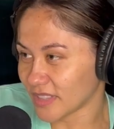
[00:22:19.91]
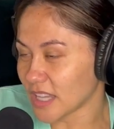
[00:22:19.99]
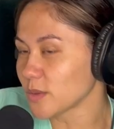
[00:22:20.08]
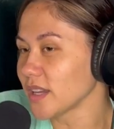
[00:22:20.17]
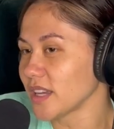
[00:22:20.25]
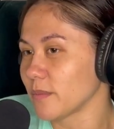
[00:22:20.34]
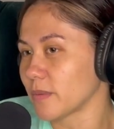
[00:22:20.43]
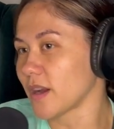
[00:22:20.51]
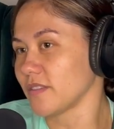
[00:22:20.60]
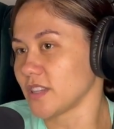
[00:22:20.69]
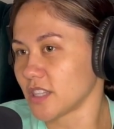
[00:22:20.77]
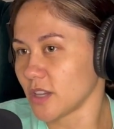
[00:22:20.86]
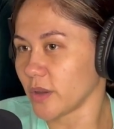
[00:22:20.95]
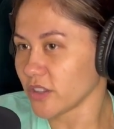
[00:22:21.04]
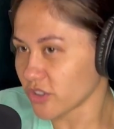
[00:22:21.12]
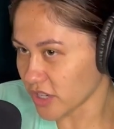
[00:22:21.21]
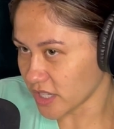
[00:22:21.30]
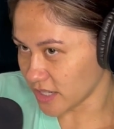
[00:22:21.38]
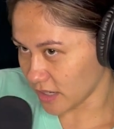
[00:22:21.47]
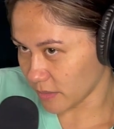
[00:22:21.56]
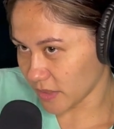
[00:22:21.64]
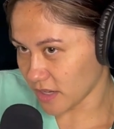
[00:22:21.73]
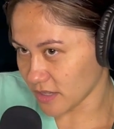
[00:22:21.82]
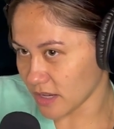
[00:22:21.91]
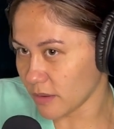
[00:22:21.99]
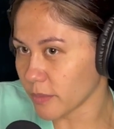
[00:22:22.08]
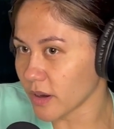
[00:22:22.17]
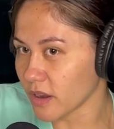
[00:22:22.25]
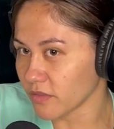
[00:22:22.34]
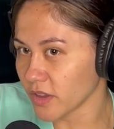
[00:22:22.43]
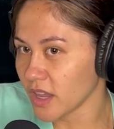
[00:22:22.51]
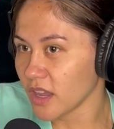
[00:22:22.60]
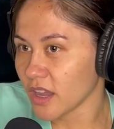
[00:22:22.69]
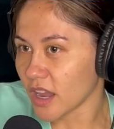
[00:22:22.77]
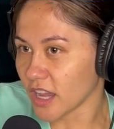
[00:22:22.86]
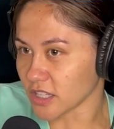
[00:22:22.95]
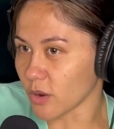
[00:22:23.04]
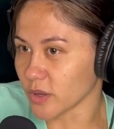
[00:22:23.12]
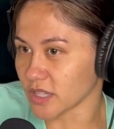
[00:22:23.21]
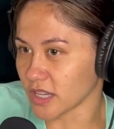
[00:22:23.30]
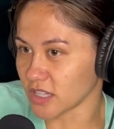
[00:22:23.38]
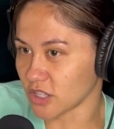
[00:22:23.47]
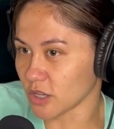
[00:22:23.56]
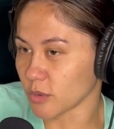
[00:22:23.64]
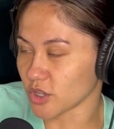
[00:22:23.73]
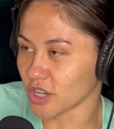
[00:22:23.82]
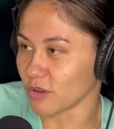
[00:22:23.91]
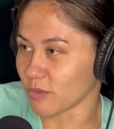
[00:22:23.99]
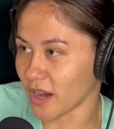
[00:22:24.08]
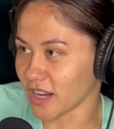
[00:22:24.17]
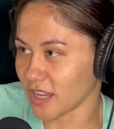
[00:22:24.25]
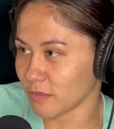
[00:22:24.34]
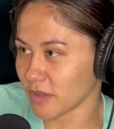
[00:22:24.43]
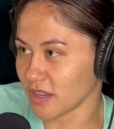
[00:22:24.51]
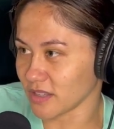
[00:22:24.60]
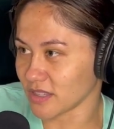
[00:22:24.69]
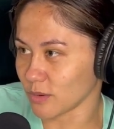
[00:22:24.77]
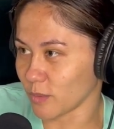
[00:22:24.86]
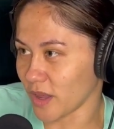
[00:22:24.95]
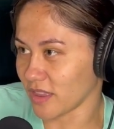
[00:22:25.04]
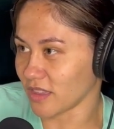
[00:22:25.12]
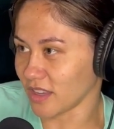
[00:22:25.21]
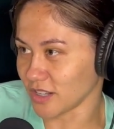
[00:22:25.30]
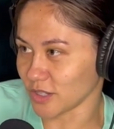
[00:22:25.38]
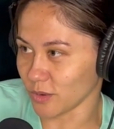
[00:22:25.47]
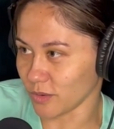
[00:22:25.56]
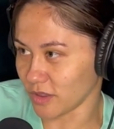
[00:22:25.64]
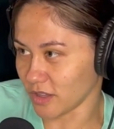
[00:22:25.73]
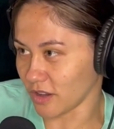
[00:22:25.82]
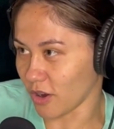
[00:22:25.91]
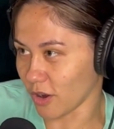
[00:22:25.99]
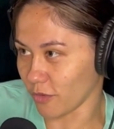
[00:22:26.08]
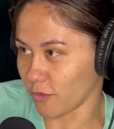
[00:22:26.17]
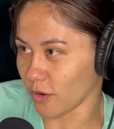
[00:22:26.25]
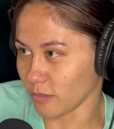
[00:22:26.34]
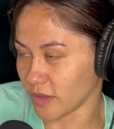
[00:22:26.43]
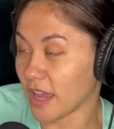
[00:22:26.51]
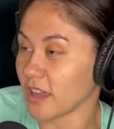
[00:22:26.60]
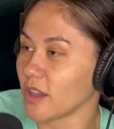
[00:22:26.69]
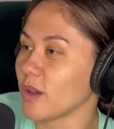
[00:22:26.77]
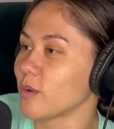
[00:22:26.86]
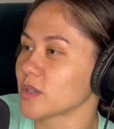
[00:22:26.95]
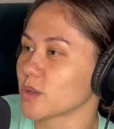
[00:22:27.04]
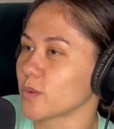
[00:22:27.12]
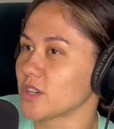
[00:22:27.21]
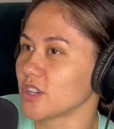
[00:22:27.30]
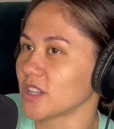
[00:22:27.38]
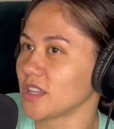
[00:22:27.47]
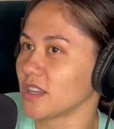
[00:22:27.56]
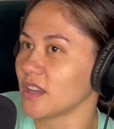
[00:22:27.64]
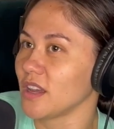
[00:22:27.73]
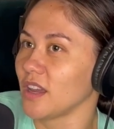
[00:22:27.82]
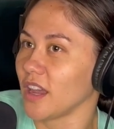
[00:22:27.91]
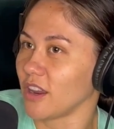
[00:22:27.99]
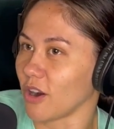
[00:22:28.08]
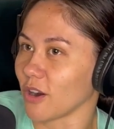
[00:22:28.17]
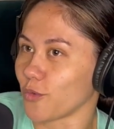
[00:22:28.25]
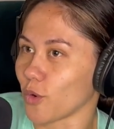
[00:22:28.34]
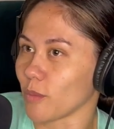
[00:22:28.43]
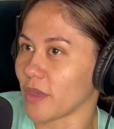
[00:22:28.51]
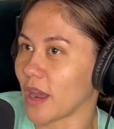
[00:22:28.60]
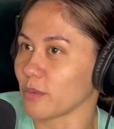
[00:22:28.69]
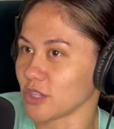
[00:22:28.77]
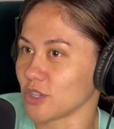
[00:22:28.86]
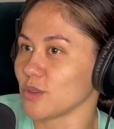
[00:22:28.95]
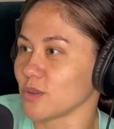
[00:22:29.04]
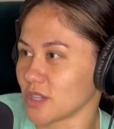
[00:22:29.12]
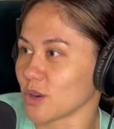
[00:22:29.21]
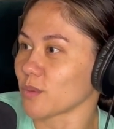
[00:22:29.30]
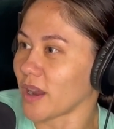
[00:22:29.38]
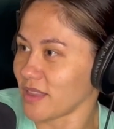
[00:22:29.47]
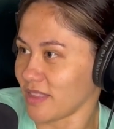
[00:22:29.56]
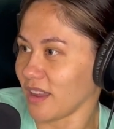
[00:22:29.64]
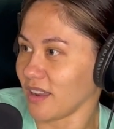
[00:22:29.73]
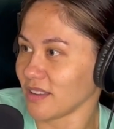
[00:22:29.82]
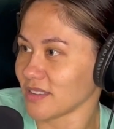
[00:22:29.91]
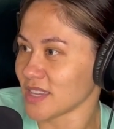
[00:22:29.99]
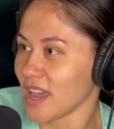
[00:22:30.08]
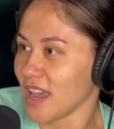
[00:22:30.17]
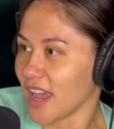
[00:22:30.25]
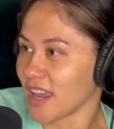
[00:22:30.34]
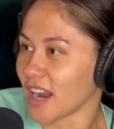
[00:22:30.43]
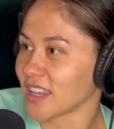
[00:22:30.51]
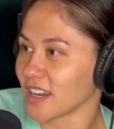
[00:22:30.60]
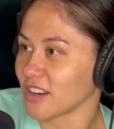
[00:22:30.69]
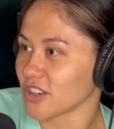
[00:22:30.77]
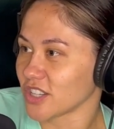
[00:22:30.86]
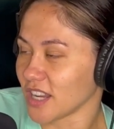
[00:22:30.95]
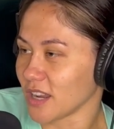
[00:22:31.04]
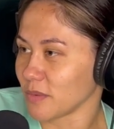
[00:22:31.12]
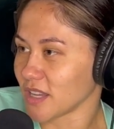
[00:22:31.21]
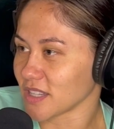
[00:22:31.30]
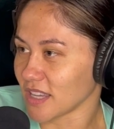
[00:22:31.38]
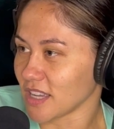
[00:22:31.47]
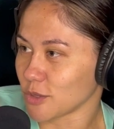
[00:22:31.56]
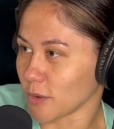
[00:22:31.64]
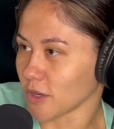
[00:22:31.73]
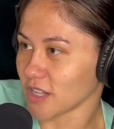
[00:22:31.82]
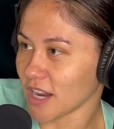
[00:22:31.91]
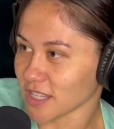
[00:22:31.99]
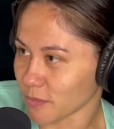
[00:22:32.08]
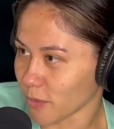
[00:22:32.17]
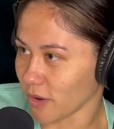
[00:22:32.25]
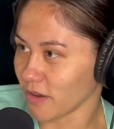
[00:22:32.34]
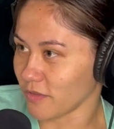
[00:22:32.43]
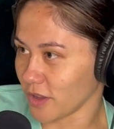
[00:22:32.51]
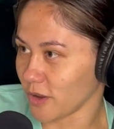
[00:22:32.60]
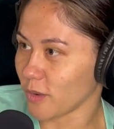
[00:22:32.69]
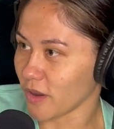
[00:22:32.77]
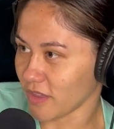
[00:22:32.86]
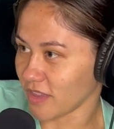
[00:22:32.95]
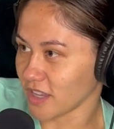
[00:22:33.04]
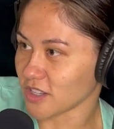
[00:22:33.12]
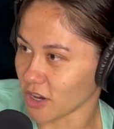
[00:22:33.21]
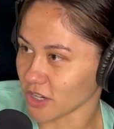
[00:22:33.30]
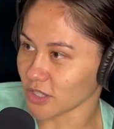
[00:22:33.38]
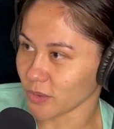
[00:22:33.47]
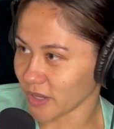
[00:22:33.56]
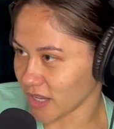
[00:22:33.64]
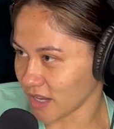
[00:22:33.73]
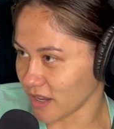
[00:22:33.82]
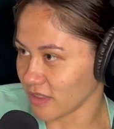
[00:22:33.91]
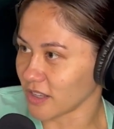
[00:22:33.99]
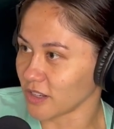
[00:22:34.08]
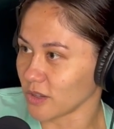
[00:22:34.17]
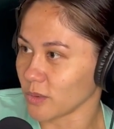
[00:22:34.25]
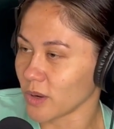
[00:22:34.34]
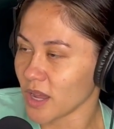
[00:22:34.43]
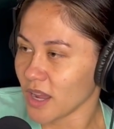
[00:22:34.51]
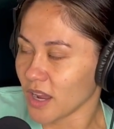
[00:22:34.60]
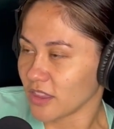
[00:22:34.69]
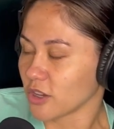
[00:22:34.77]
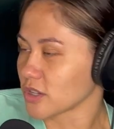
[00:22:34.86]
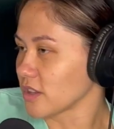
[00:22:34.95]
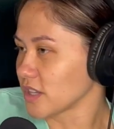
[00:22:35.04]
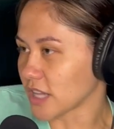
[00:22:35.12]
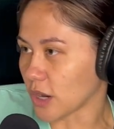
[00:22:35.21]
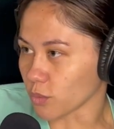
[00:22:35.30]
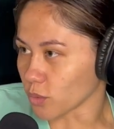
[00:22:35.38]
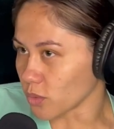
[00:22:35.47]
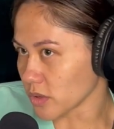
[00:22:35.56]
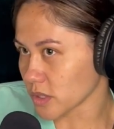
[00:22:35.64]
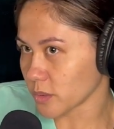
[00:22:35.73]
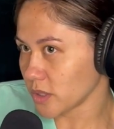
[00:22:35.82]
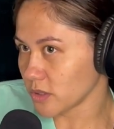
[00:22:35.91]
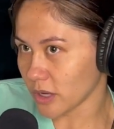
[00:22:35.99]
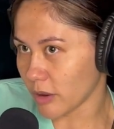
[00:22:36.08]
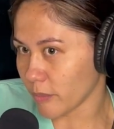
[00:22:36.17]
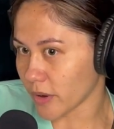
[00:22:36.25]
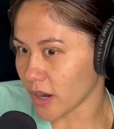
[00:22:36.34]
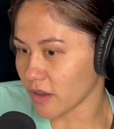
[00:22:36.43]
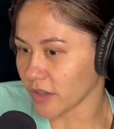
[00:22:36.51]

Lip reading: That's why improv is so interesting, because improv has always led to so much good writing because the way that they do the art form. It was originally an art form that was used to write things. And I can understand because each person has a point of view and then they start doing it. And then there's all these like rules when you do improv.